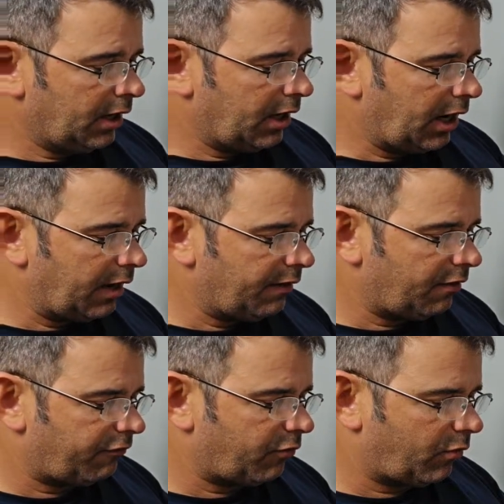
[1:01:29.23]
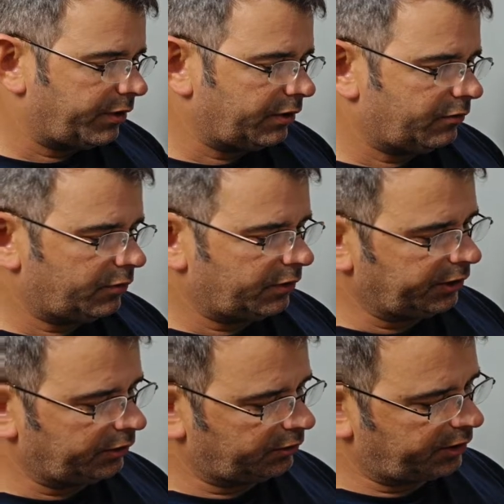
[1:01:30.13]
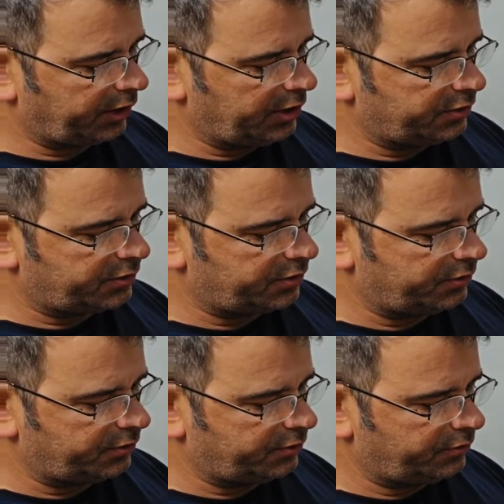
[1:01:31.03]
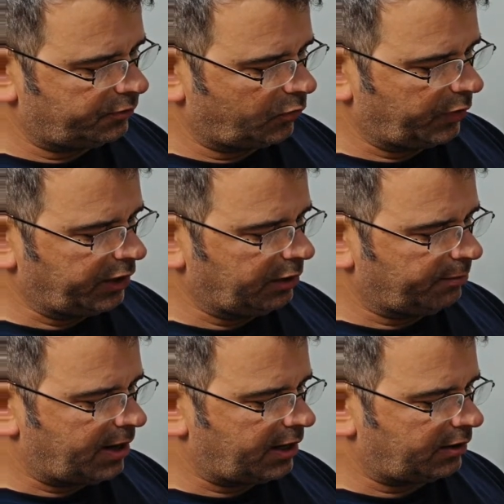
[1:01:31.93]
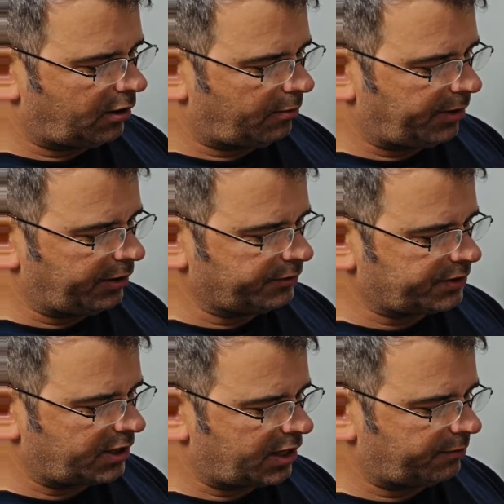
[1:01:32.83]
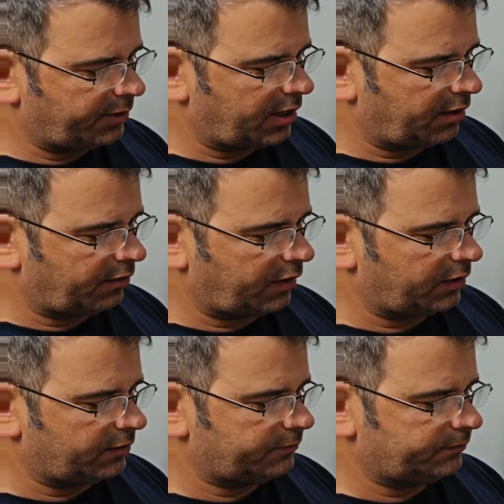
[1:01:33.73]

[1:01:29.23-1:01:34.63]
And therefore didn't really look into reading about it on my own time, kind of thing.